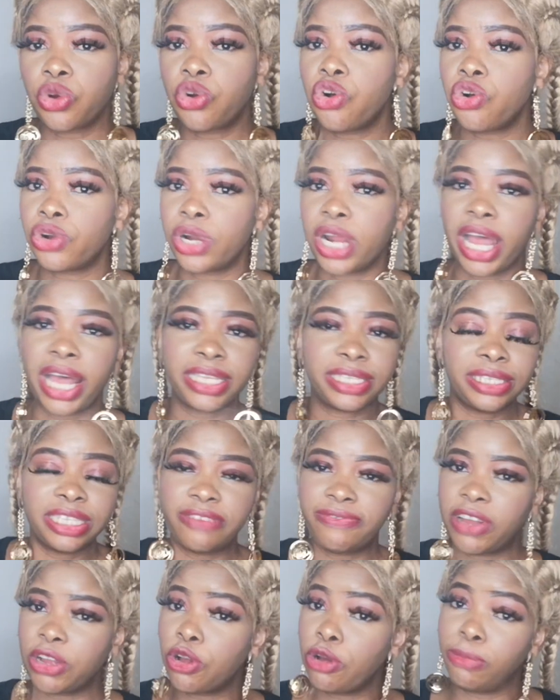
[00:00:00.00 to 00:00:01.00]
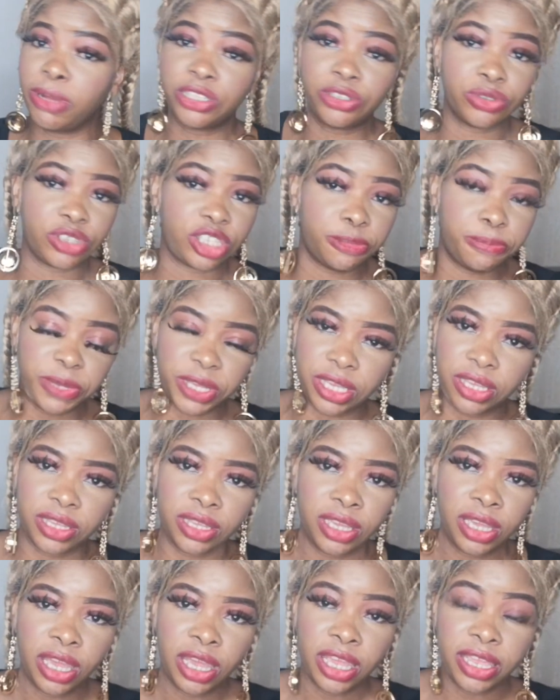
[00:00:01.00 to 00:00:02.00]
Cora has never come out to speak.